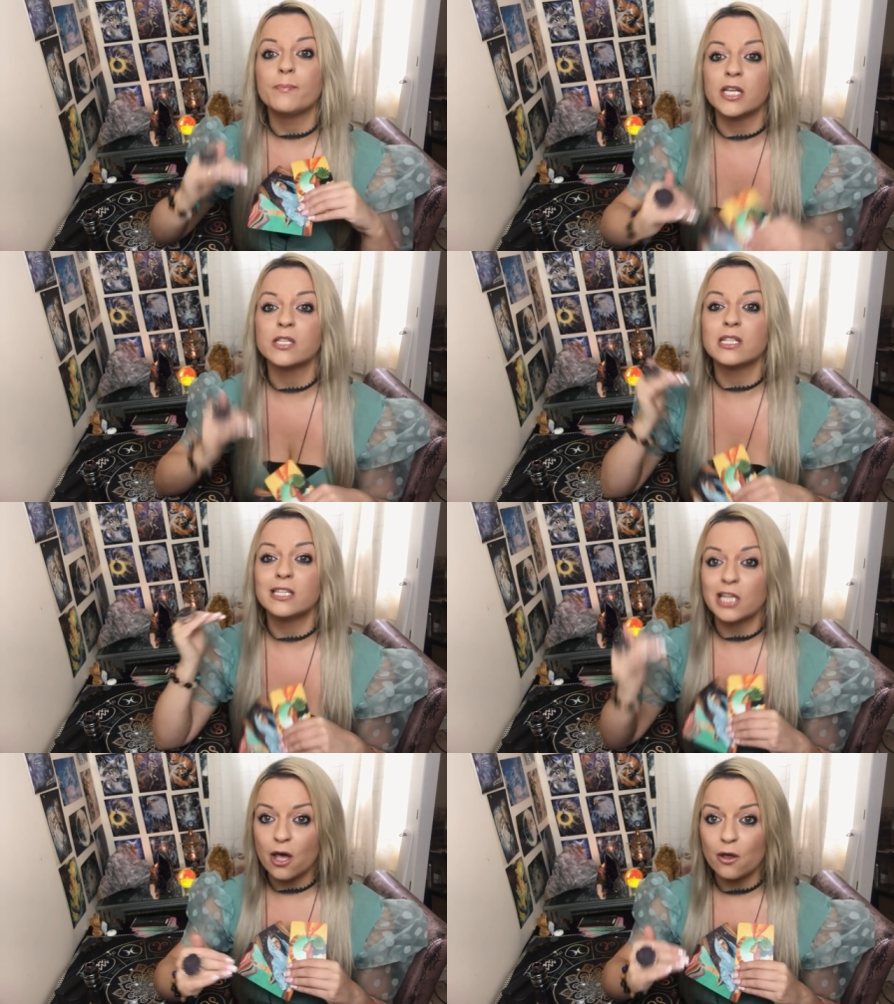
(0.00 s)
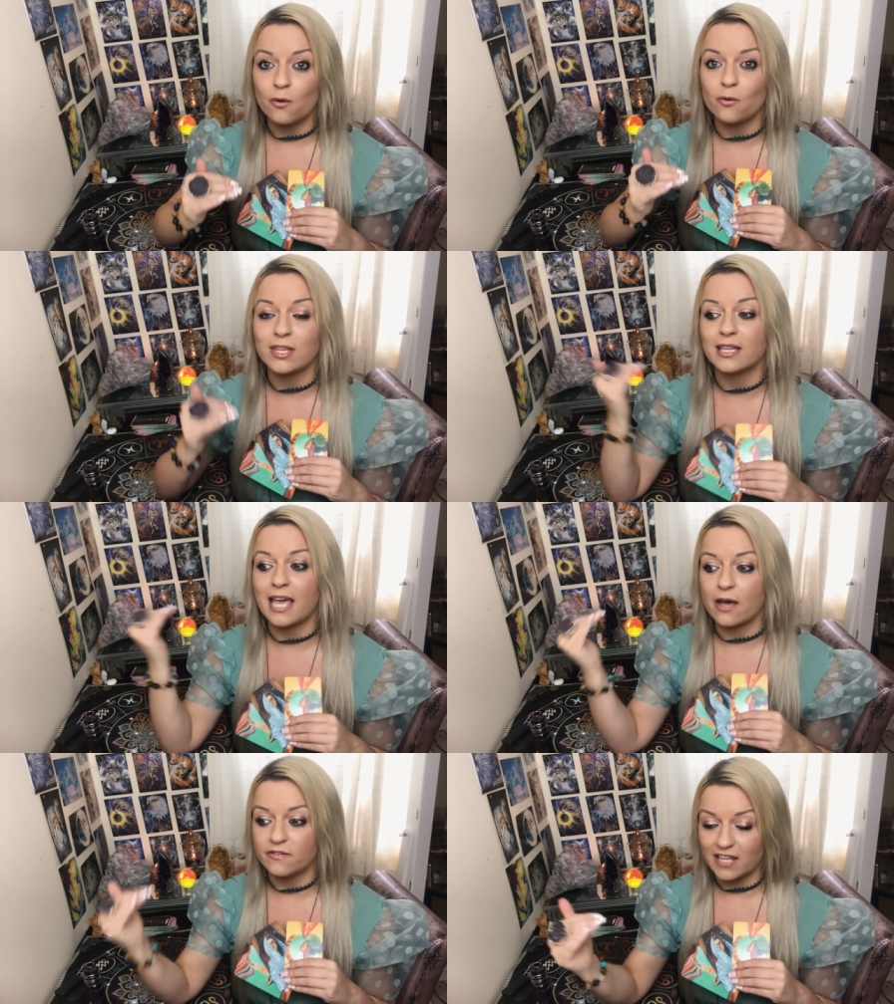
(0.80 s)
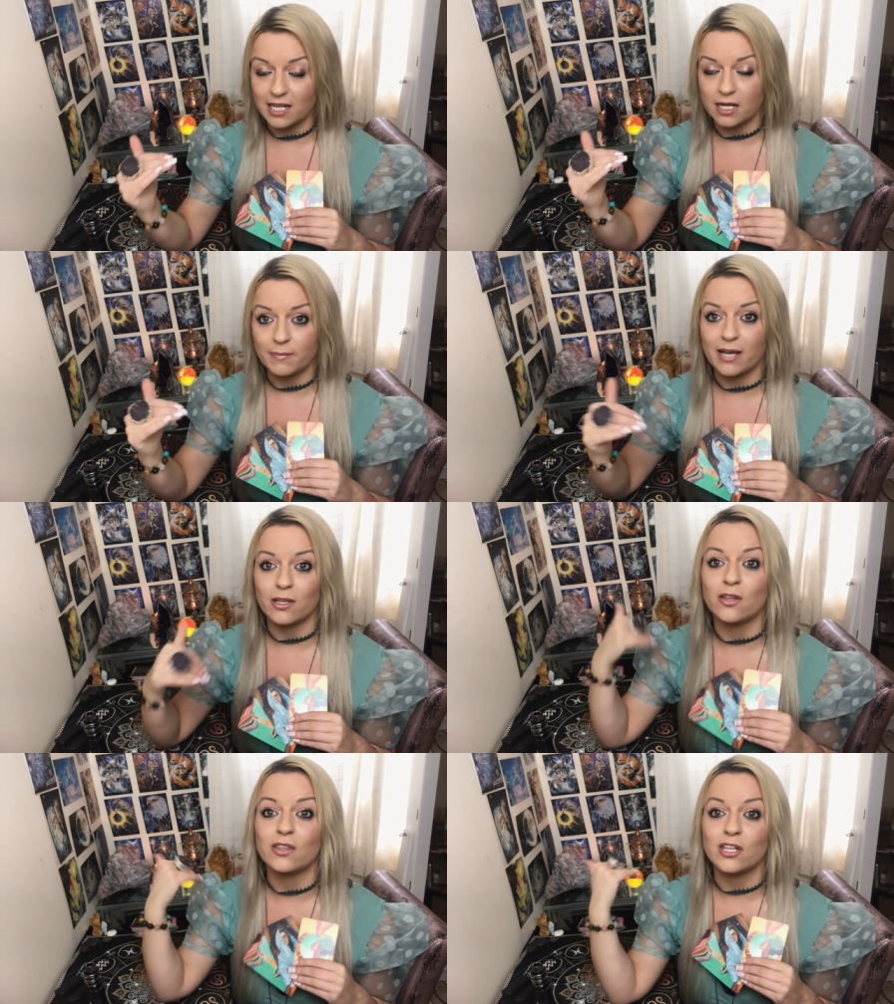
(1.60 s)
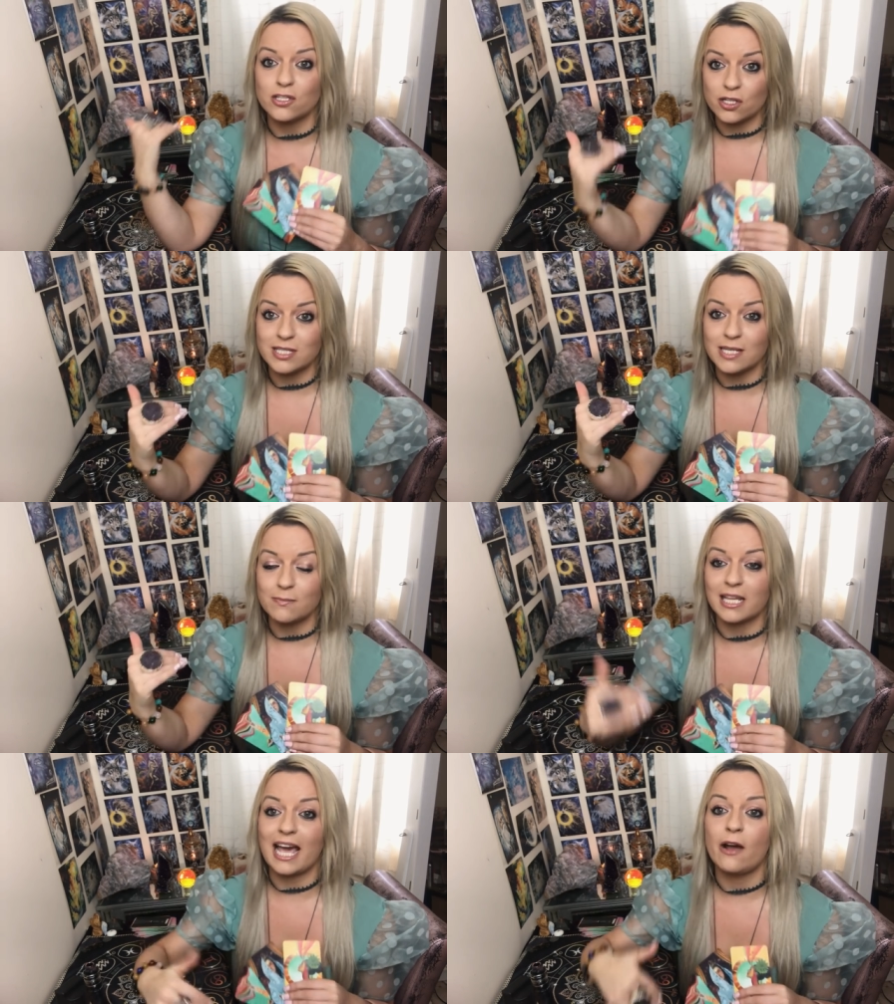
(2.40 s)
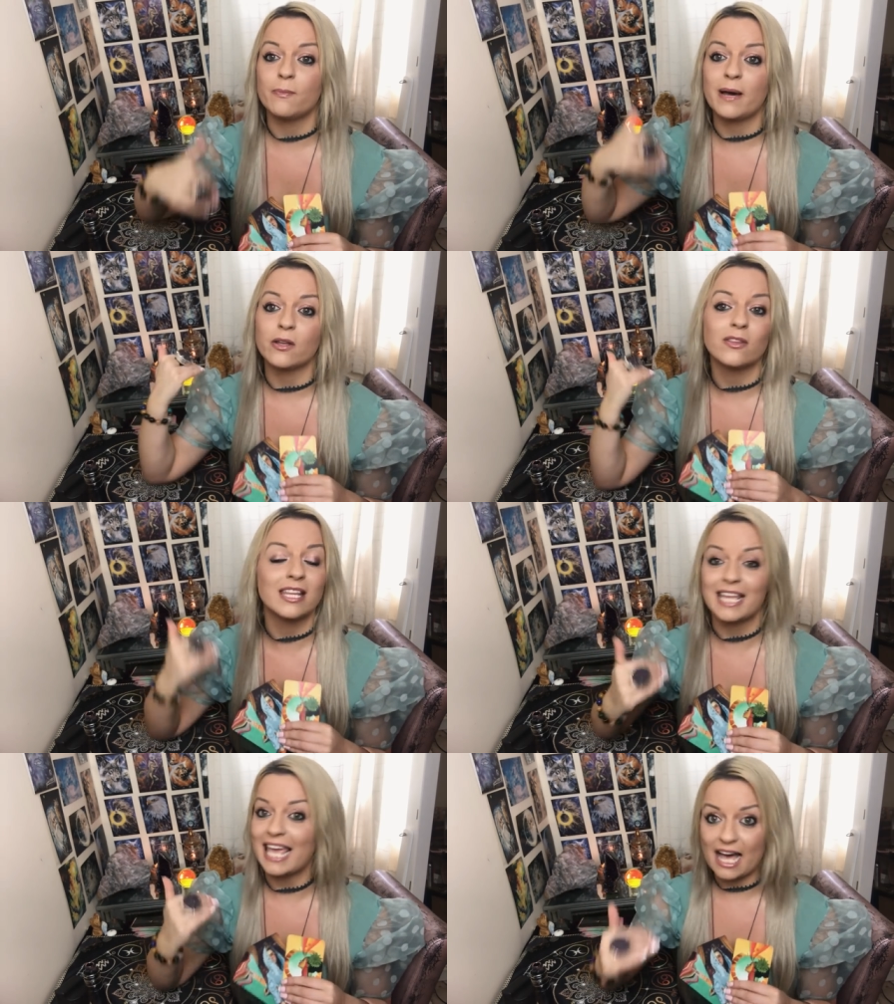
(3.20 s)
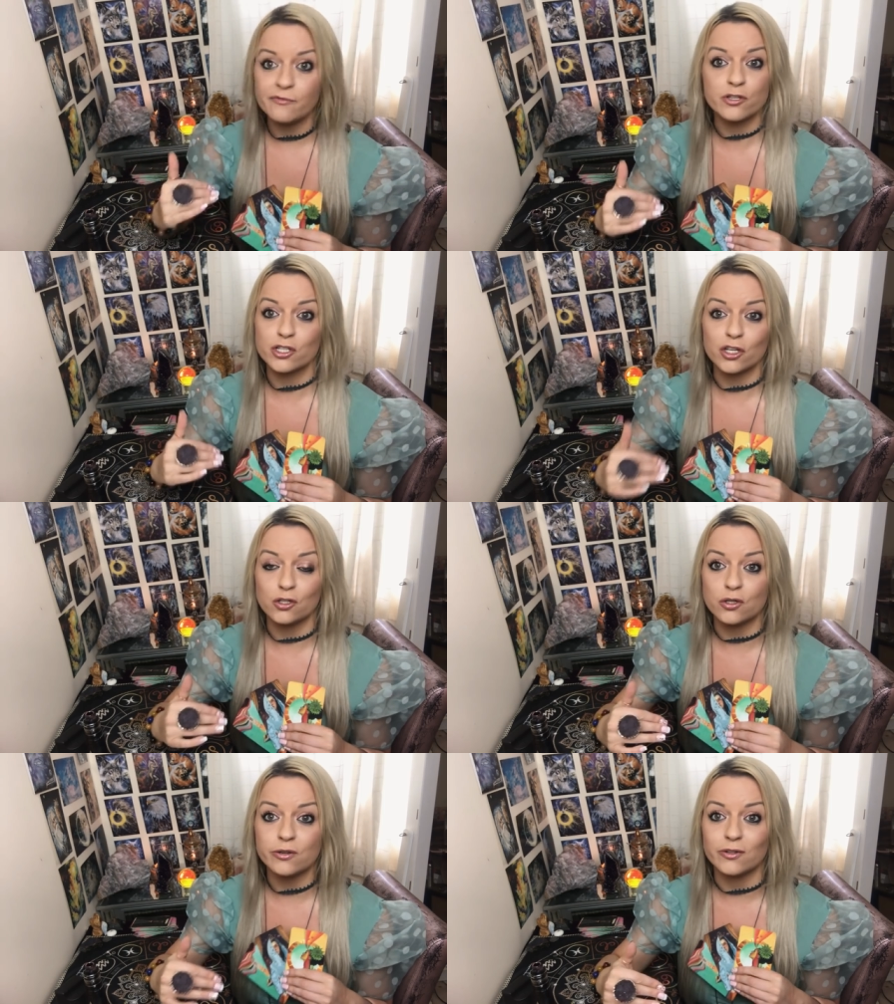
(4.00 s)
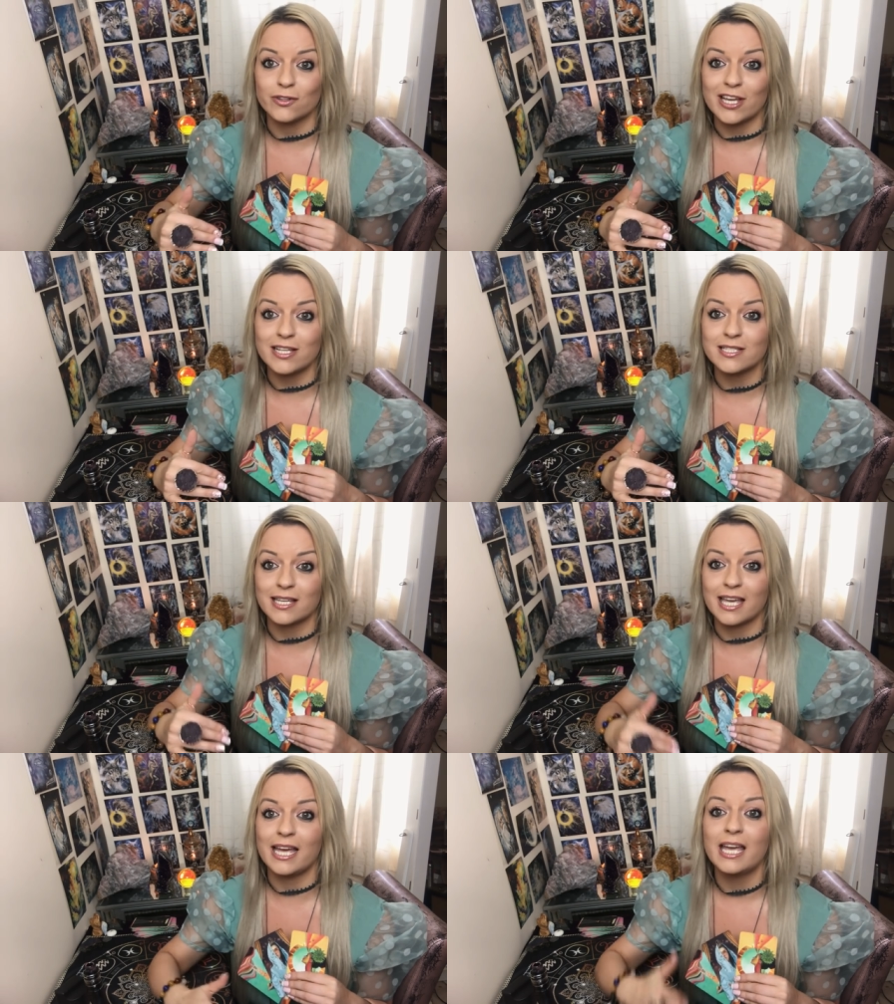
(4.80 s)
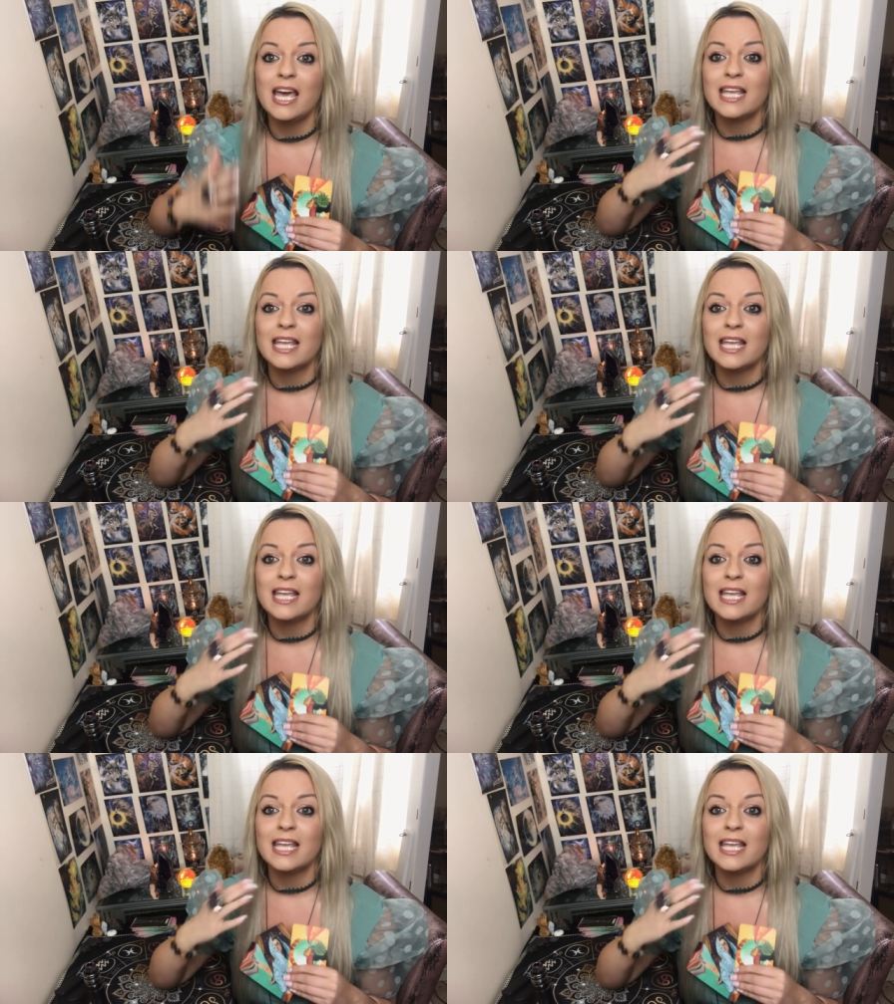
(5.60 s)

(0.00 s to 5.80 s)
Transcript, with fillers: but know that they are thinking about you, that they do deeply care about you, that they haven't shut the door on this, okay?